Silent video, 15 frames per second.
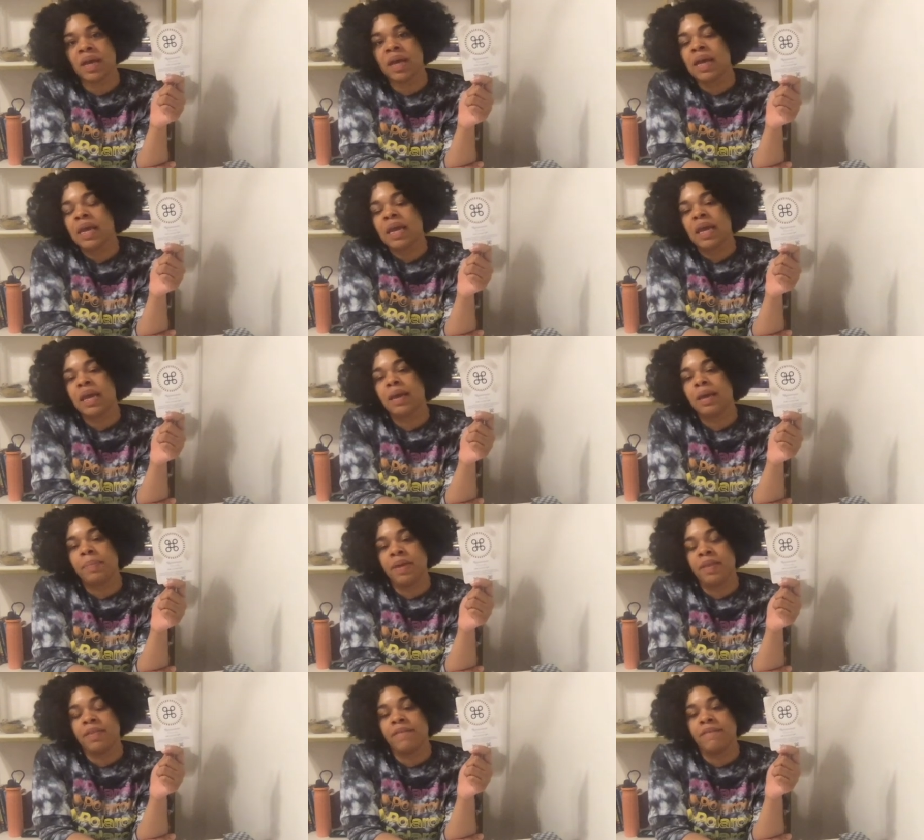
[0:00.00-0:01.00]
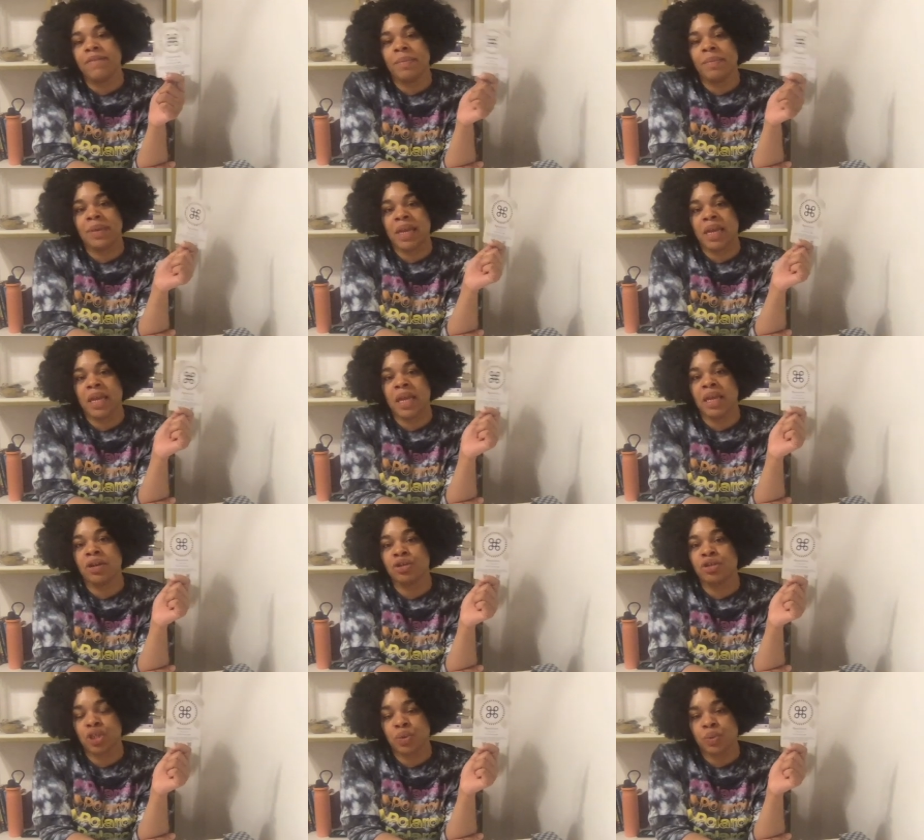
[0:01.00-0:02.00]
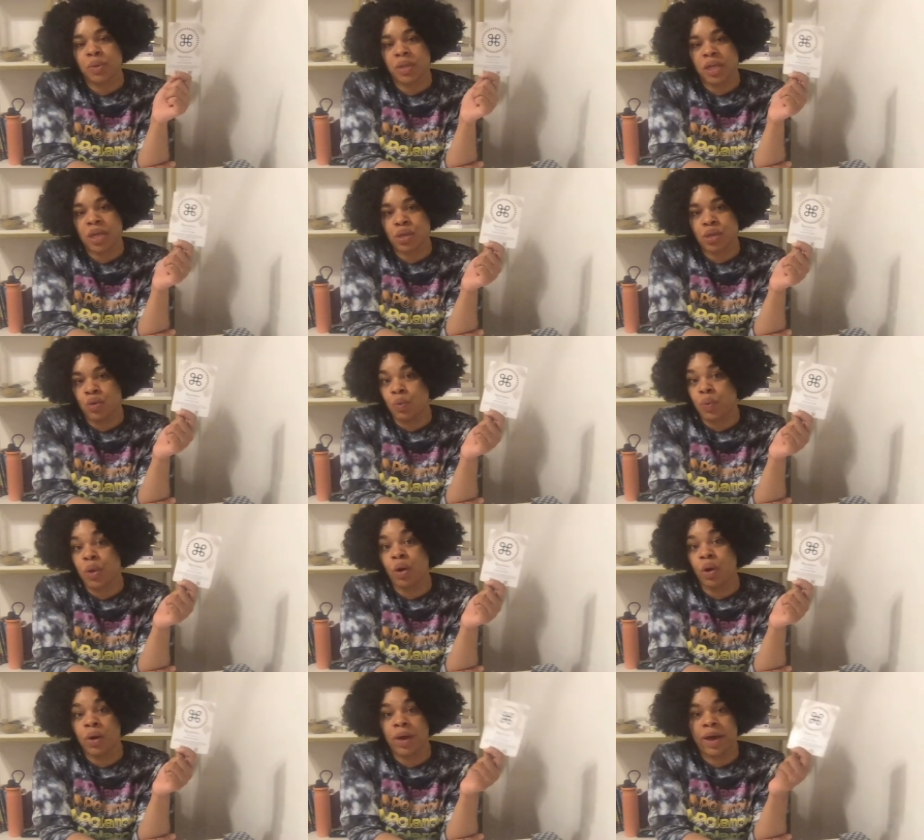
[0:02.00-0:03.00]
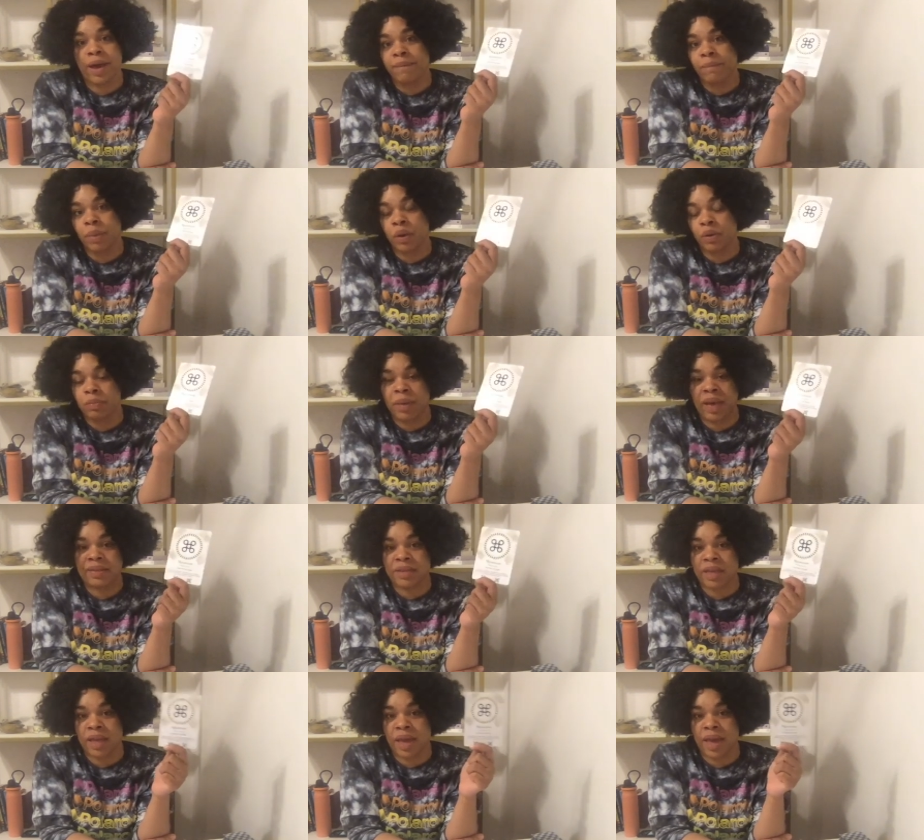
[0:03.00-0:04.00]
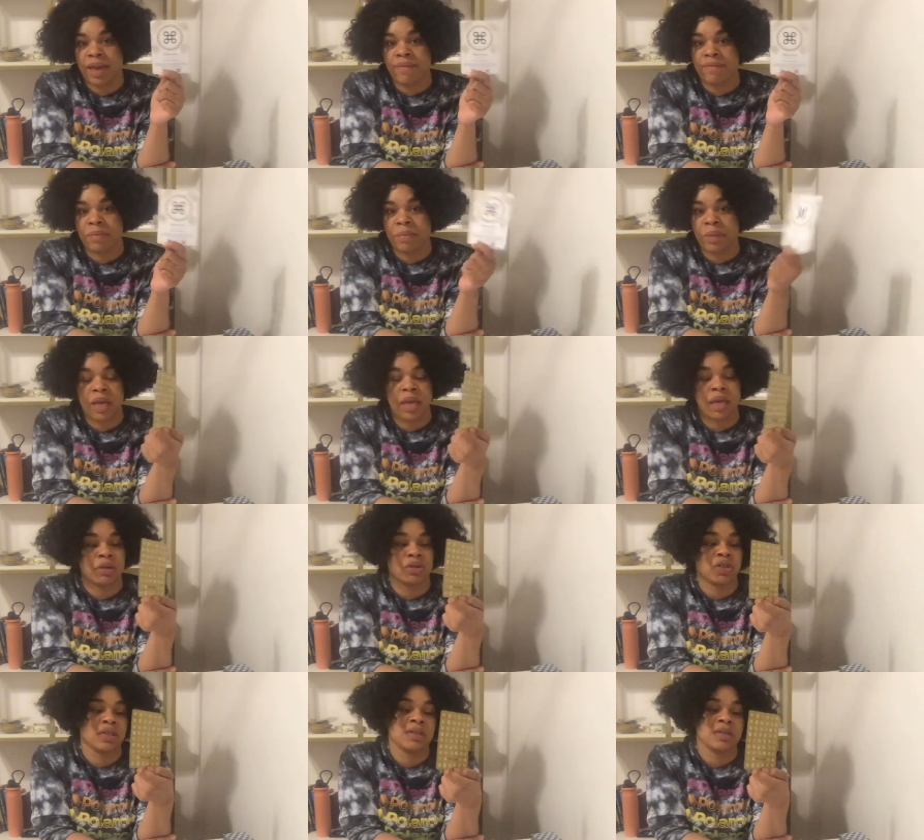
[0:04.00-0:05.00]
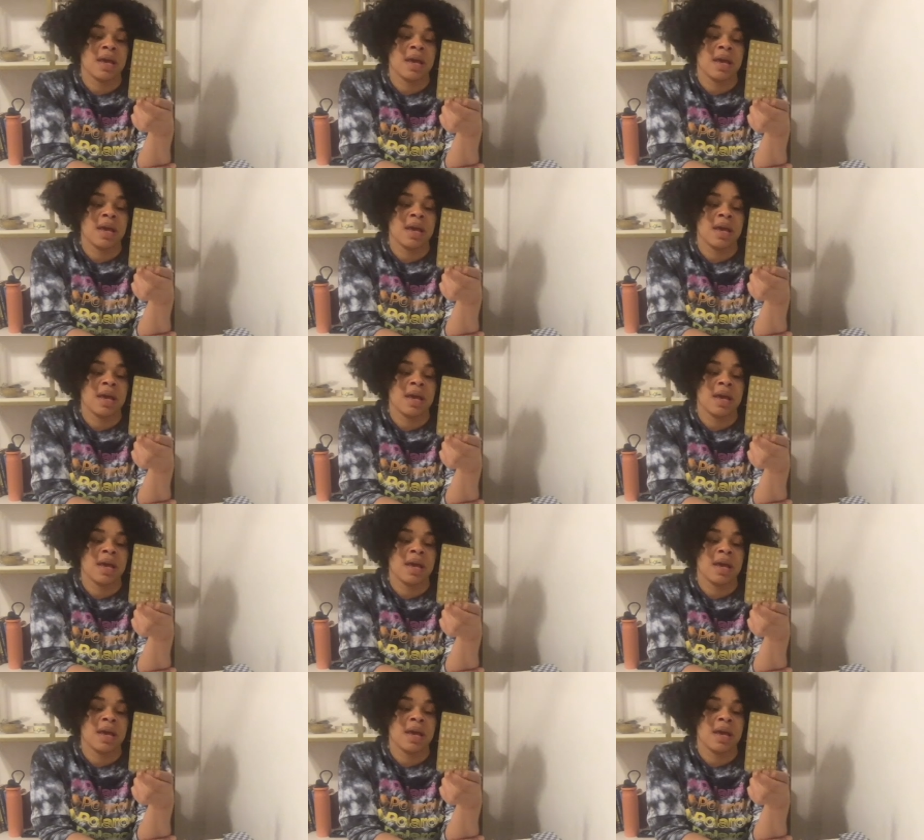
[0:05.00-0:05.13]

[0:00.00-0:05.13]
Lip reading: it could be the feminine energy within you. We all have both masculine and feminine energies.